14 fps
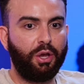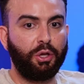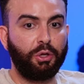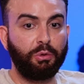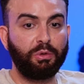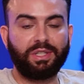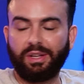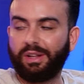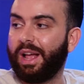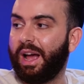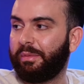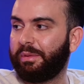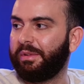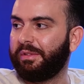you still
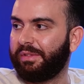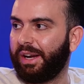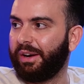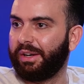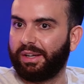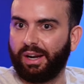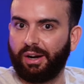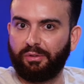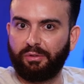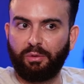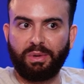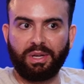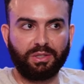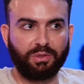have to be very careful
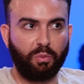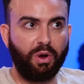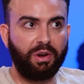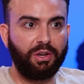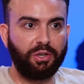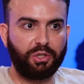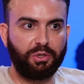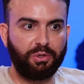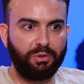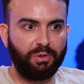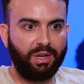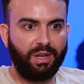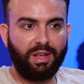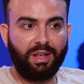because one issue